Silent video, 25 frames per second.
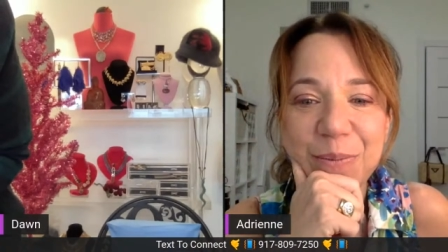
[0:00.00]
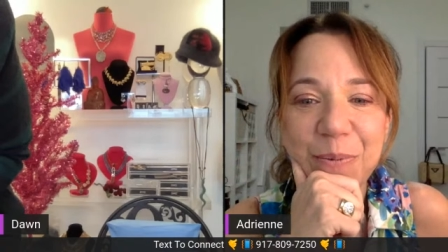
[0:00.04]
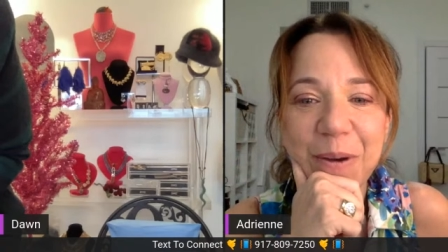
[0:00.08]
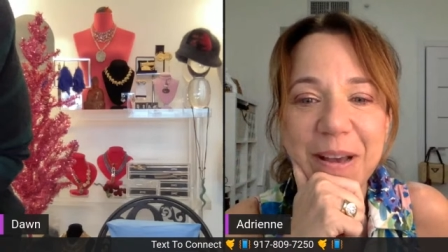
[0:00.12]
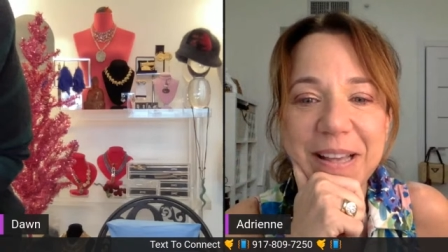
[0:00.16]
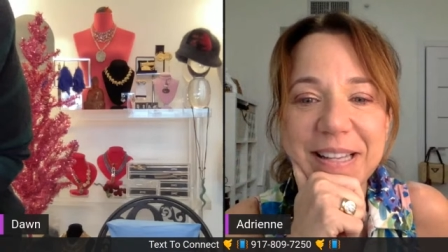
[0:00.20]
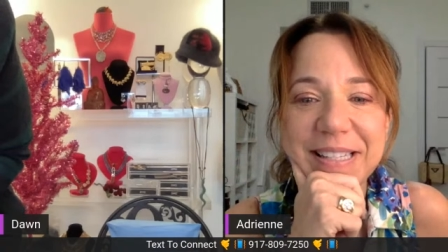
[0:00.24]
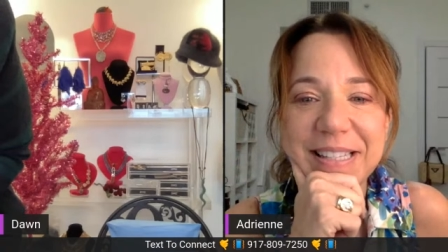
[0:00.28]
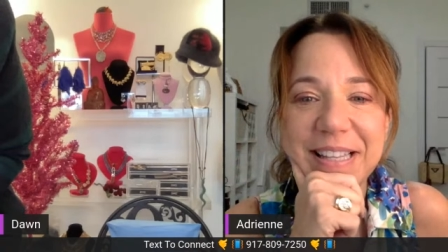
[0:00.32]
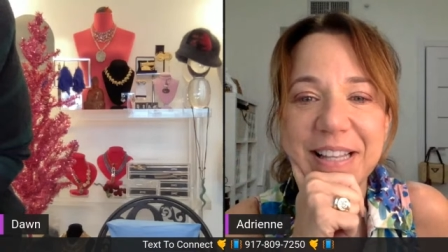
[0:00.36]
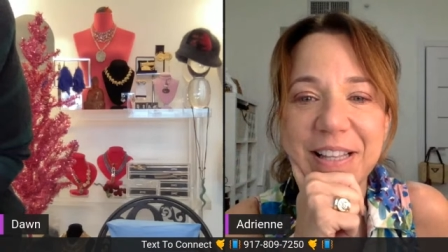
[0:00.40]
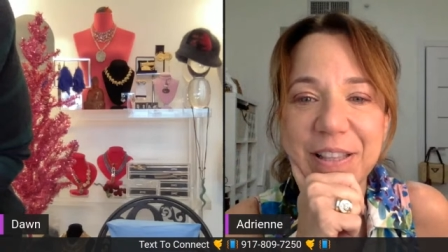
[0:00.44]

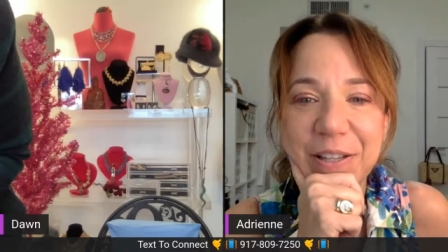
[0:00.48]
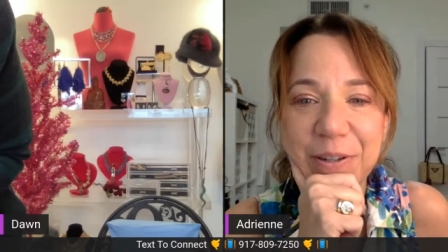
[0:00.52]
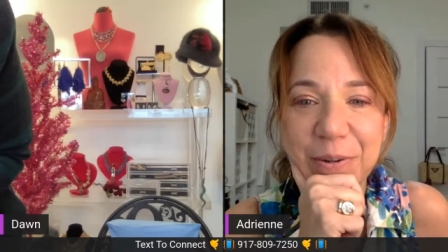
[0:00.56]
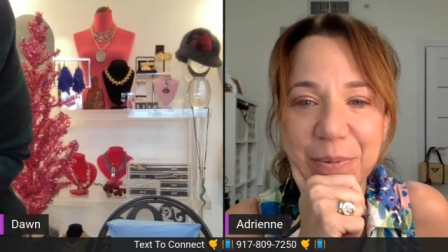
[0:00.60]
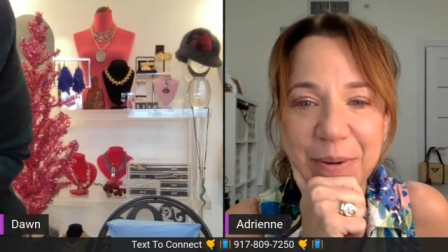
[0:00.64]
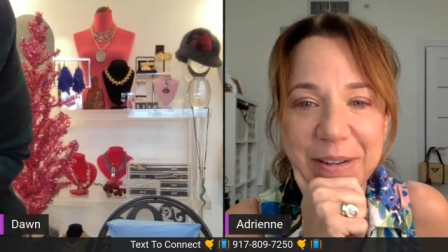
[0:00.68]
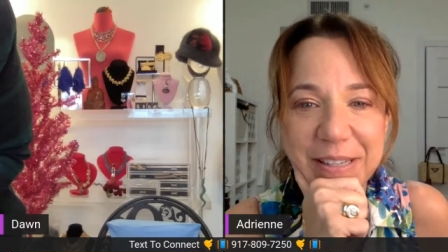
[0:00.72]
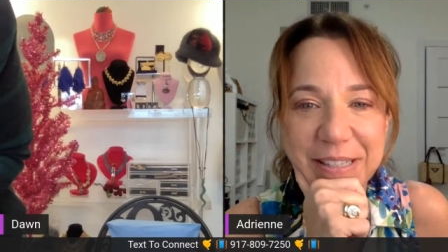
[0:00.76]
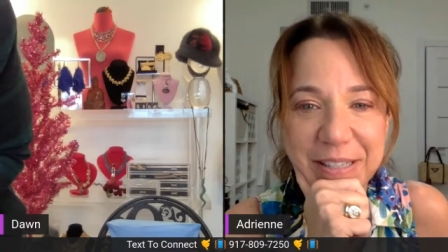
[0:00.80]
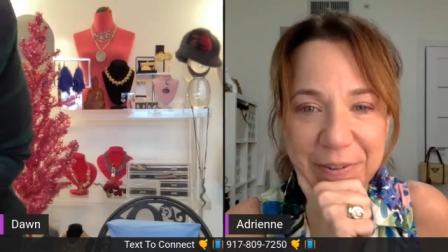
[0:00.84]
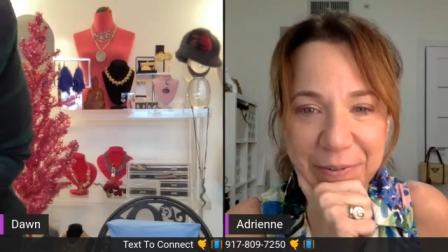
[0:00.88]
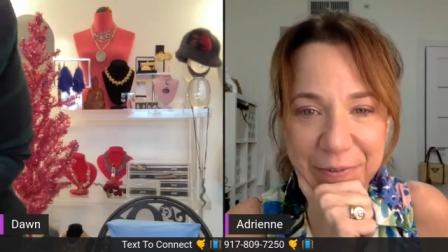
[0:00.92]
was that there
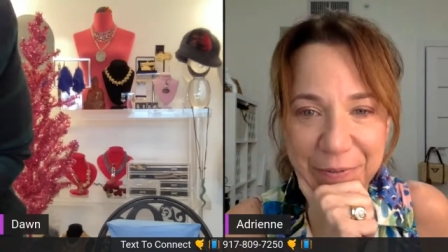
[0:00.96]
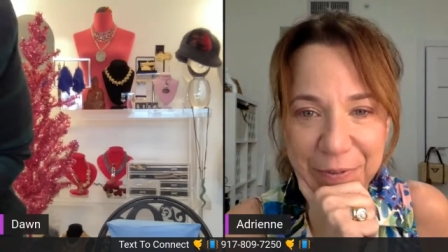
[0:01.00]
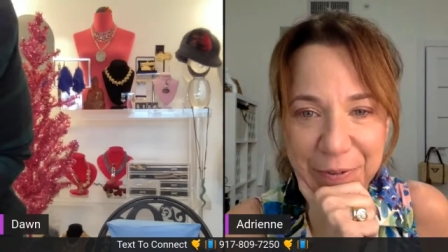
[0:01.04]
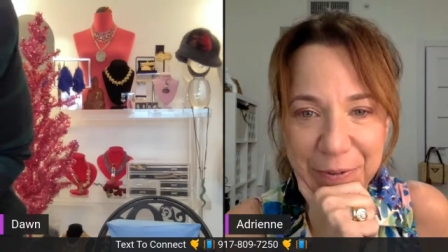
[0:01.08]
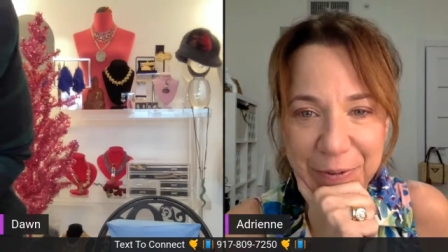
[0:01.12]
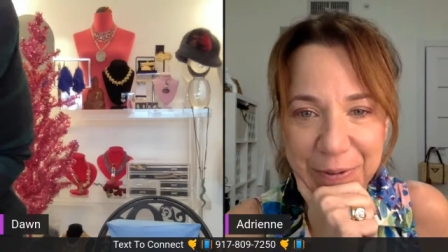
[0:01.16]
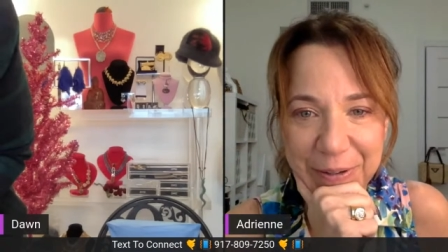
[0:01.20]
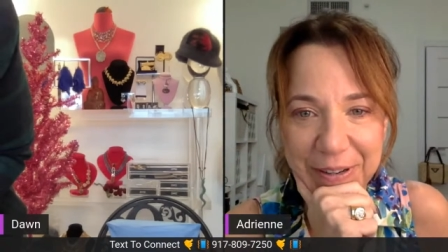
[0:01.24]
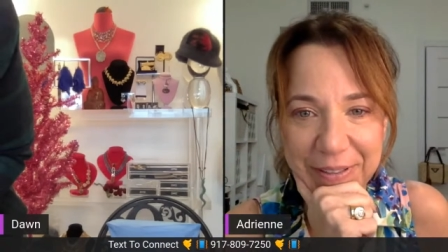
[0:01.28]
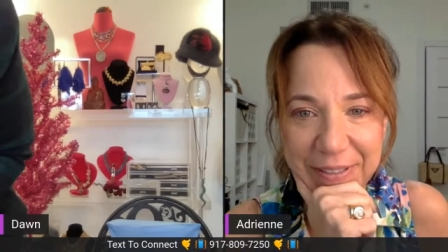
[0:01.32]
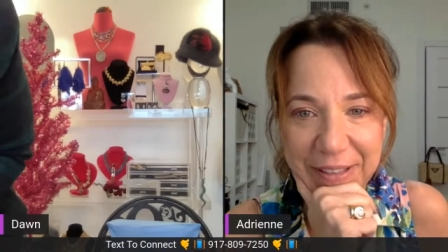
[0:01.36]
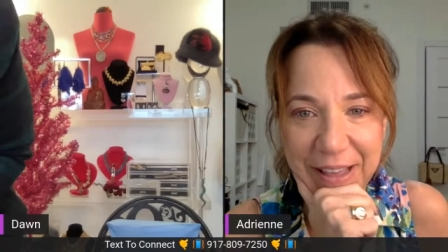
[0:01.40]
wasn't
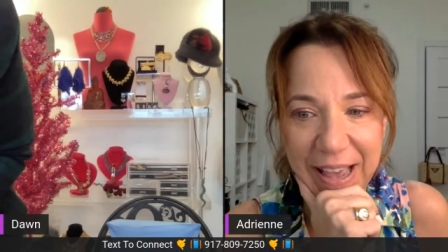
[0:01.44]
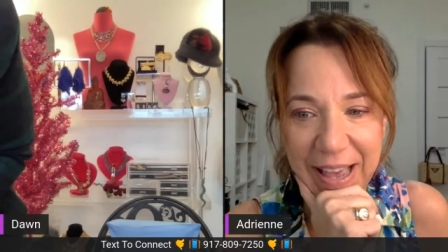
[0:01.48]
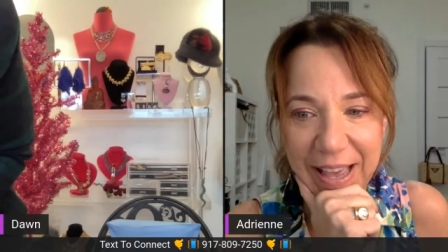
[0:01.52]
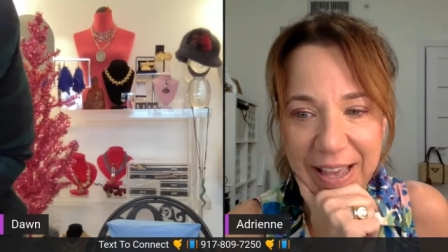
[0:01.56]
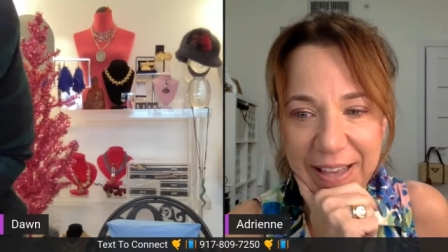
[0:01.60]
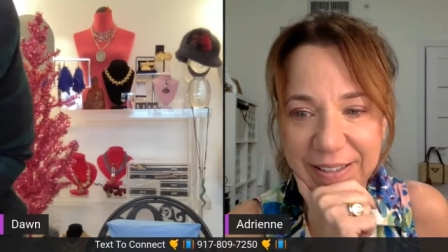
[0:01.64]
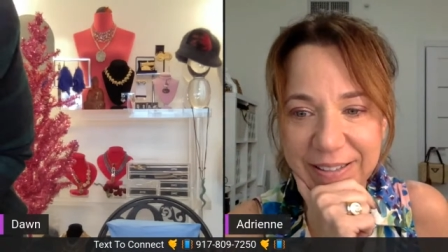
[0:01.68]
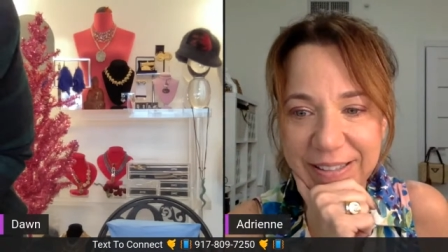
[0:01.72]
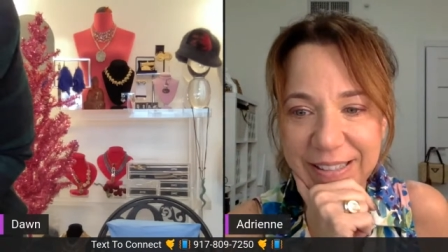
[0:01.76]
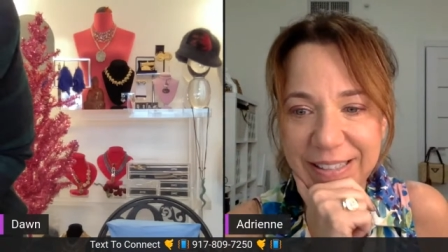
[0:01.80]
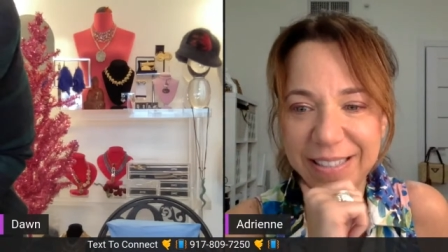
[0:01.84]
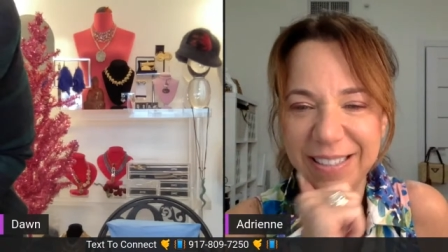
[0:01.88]
food in the
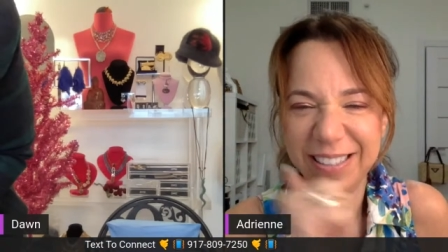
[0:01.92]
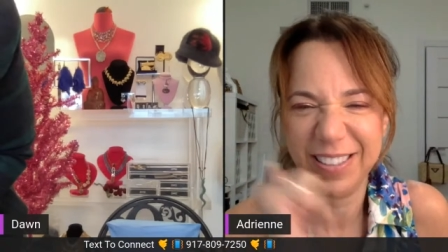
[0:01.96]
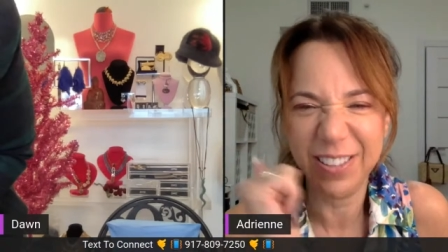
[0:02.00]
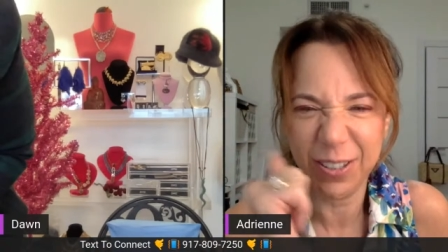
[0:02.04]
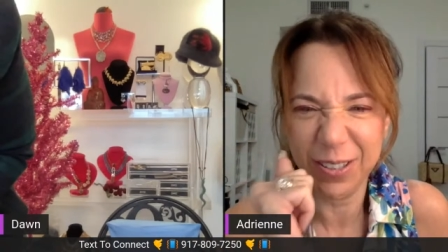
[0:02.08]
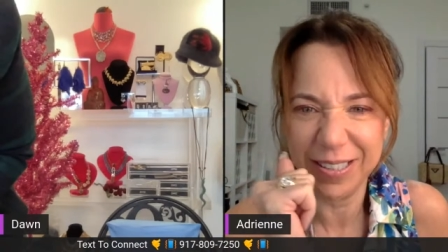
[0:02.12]
house.